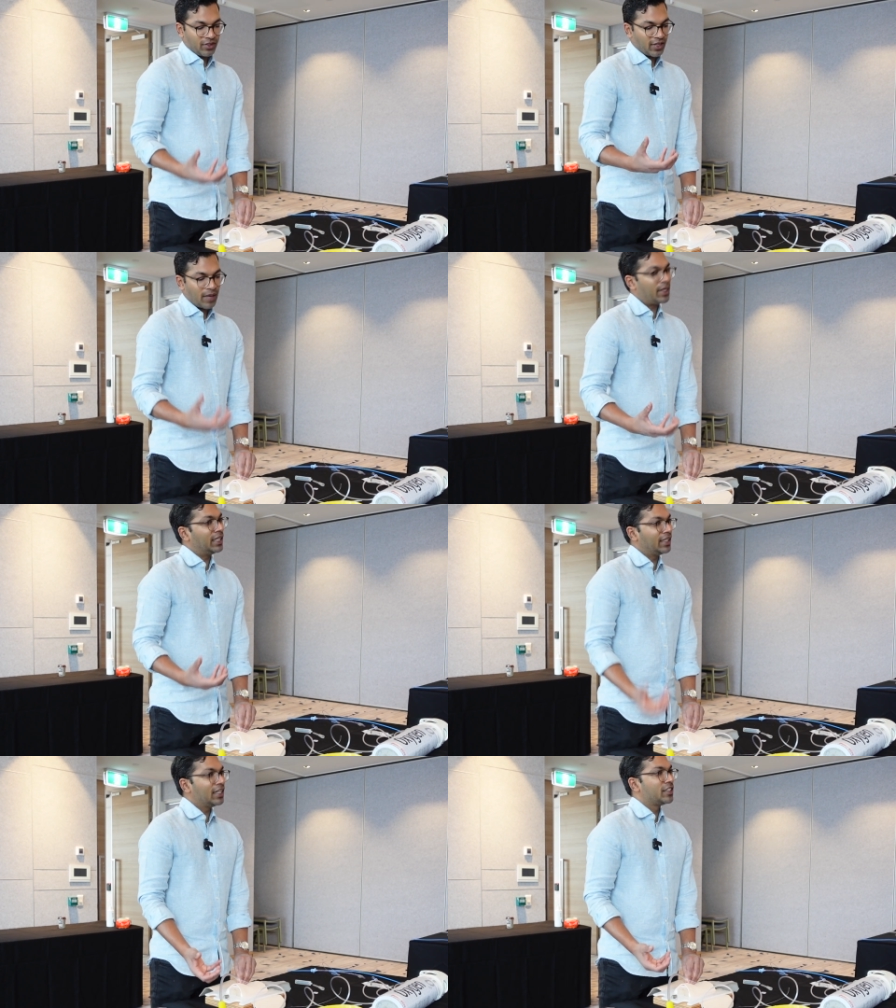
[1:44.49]
you know, that
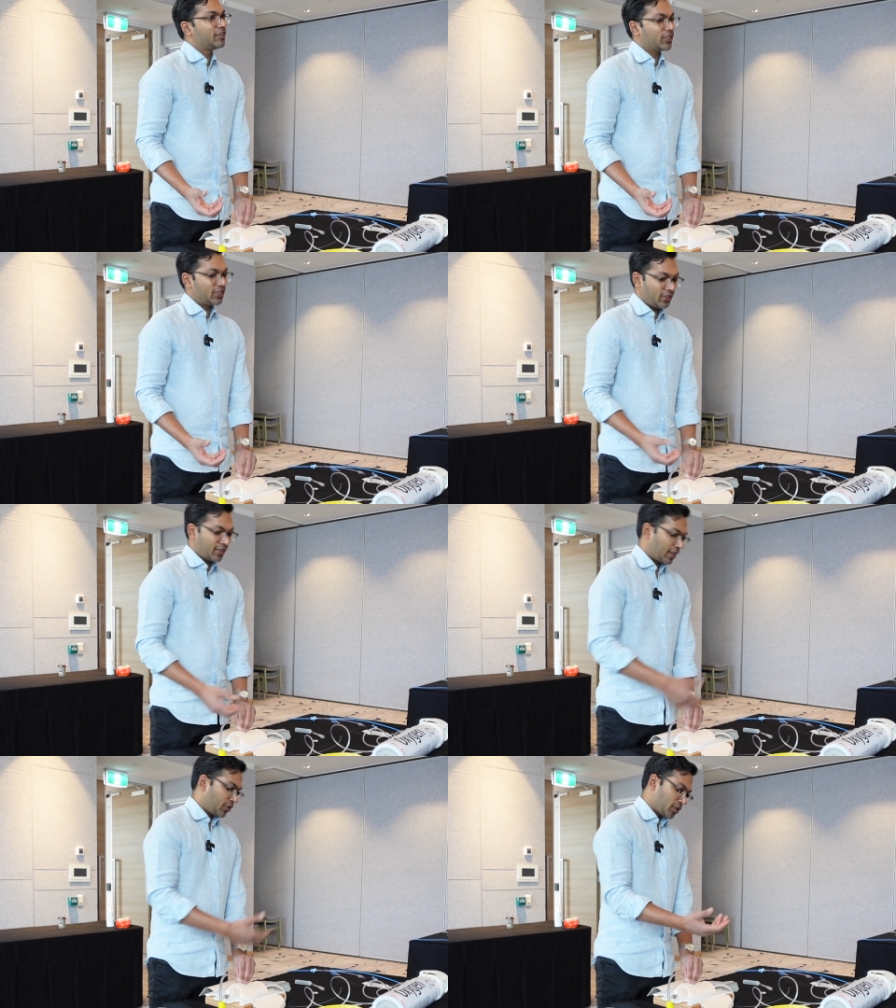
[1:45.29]
many liters of oxygen
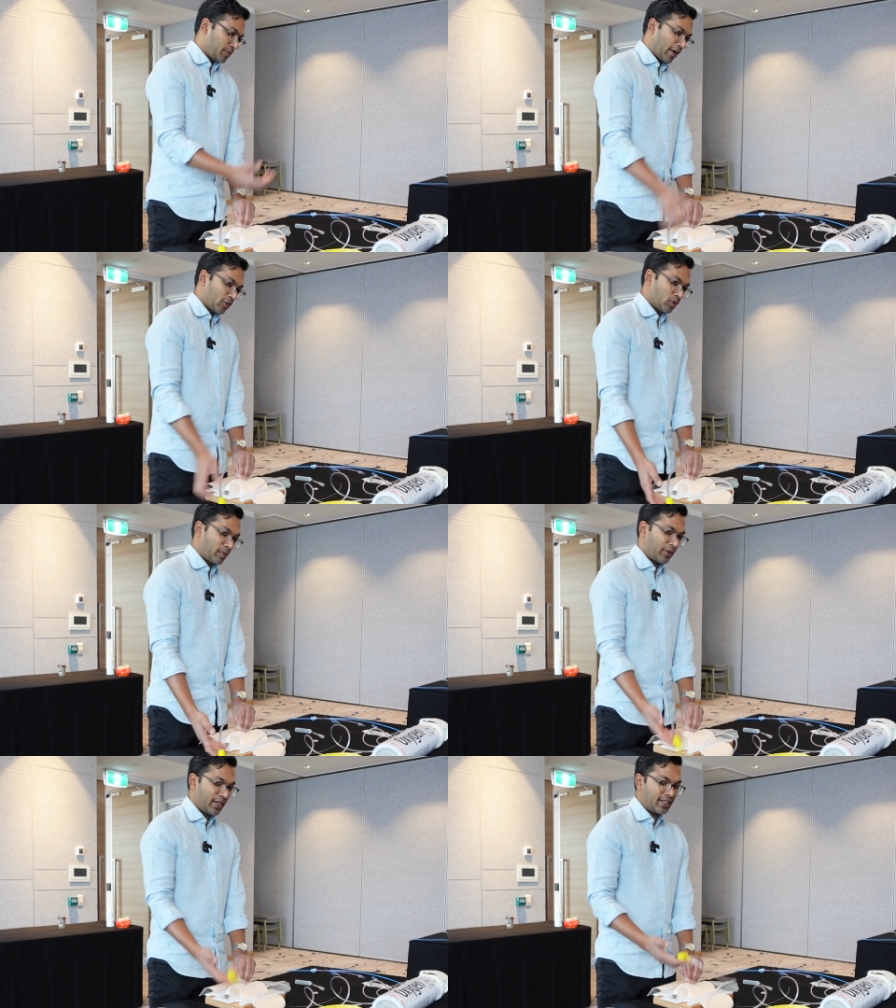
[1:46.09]
can cause
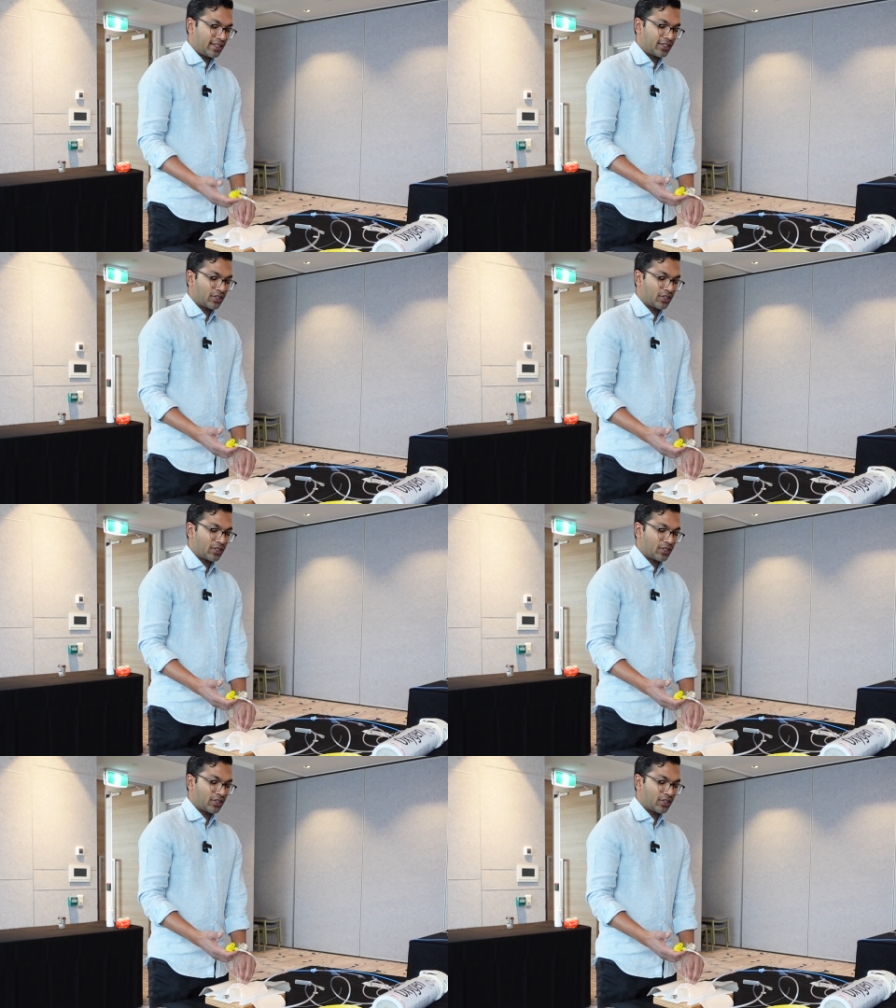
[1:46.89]
barotrauma pretty easily.